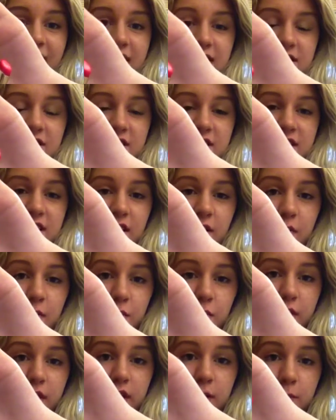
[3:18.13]
it's just like a
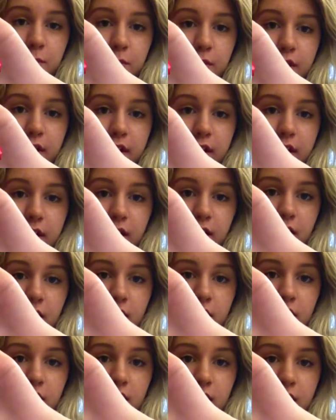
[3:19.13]
really pretty,
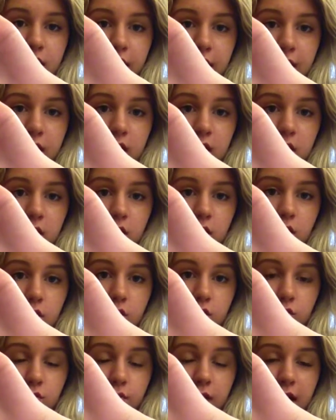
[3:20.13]
like,
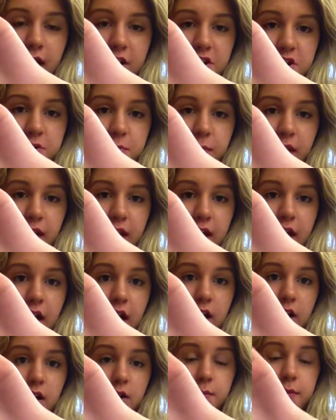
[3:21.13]
reddish pink
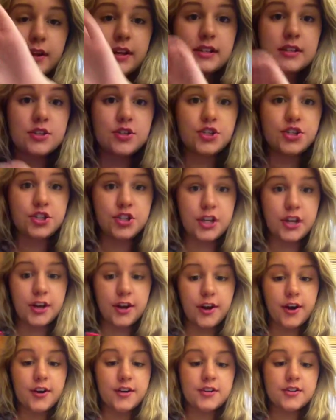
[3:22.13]
color, but it's
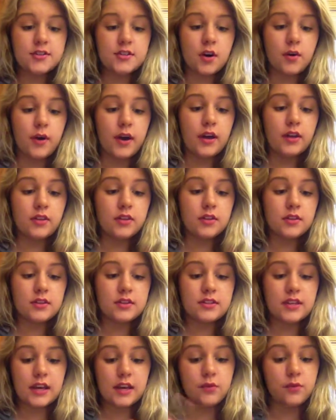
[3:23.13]
sheer, so it's
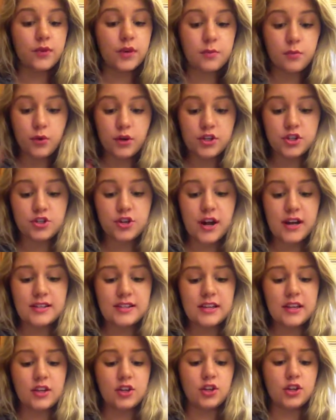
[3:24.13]
like really
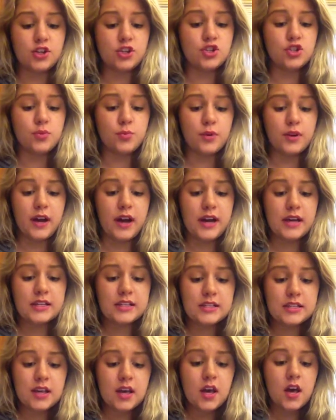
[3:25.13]
moisturizing, it looks super
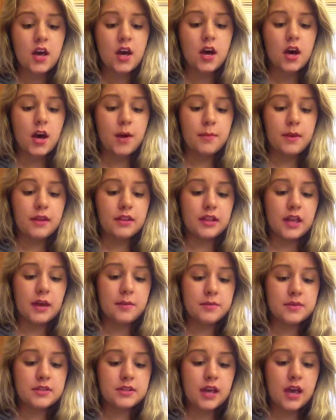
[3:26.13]
nice on my
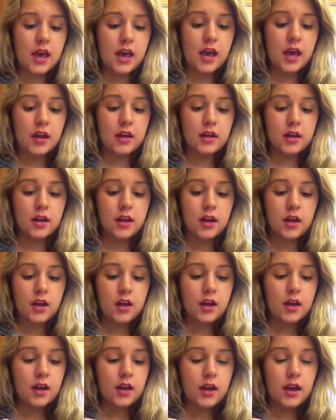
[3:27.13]
lips, and
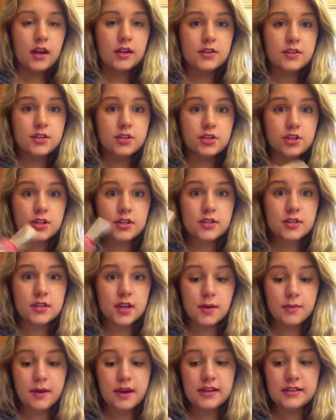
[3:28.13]
it's just
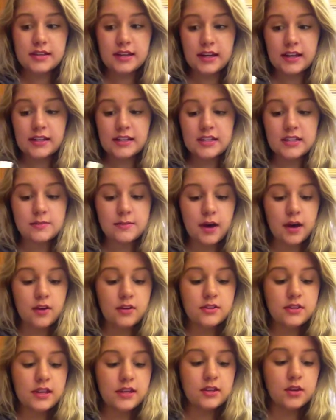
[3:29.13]
amazing. It
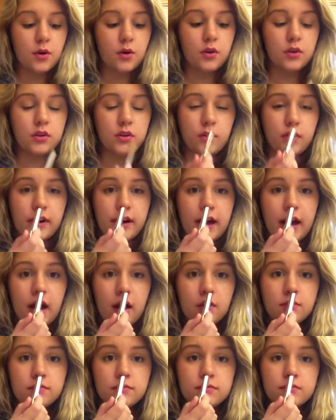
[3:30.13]
smells like the old
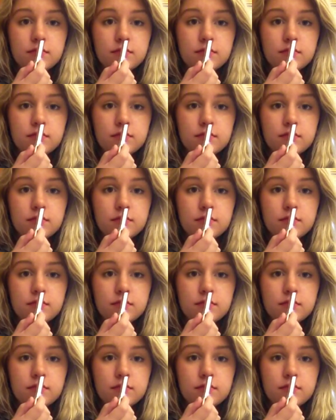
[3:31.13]
L'Oreal